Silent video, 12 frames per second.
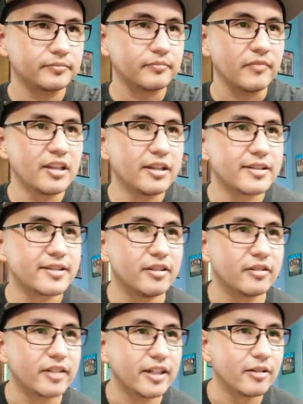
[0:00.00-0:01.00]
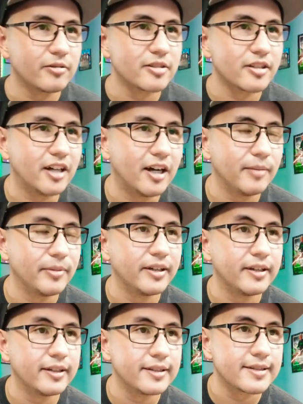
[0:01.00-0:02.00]
let's see. Okay, there was a
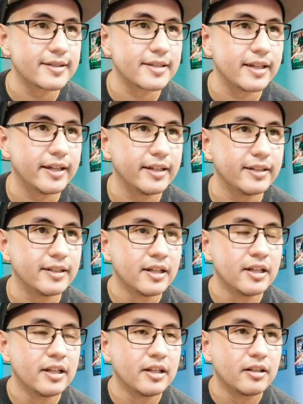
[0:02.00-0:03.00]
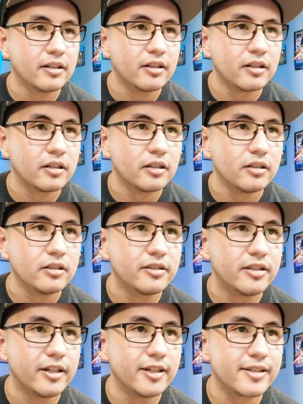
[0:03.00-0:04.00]
comment saying,
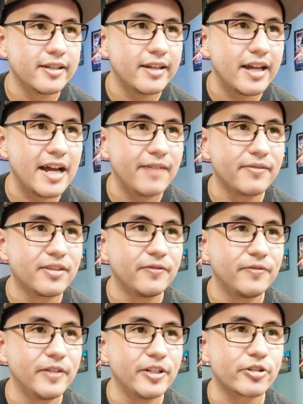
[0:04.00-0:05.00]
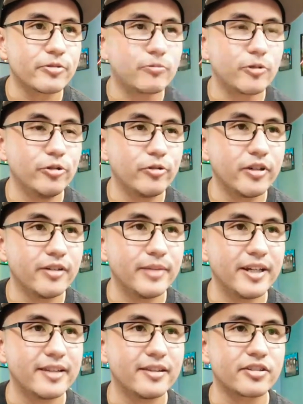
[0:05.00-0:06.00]
does it have the feature where you can
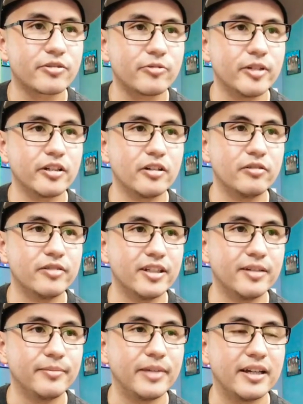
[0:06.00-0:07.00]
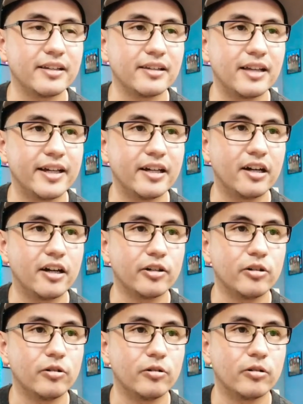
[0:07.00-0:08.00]
make the screen go dim and light
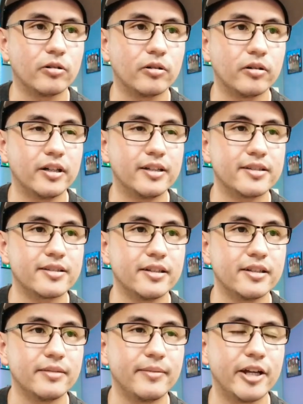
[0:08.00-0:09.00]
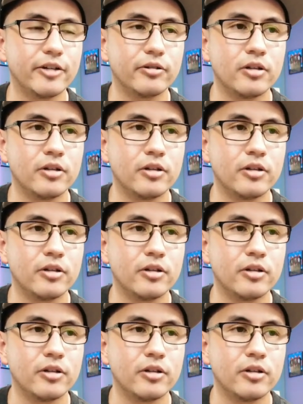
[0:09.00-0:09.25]
auto, or is it manual?